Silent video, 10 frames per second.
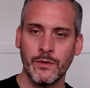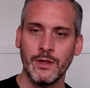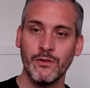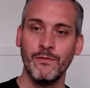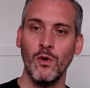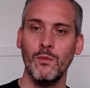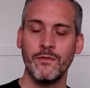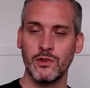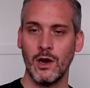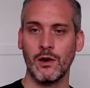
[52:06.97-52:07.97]
So it's a
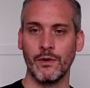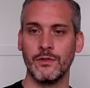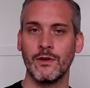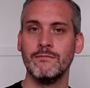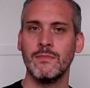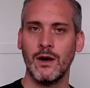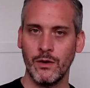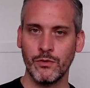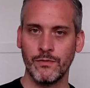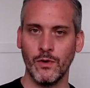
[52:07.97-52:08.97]
form of tolerance, a
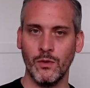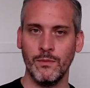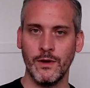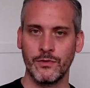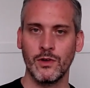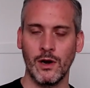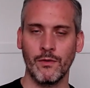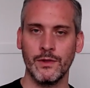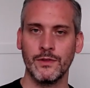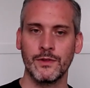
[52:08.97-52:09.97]
mild form of
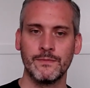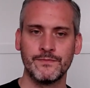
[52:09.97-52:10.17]
tolerance.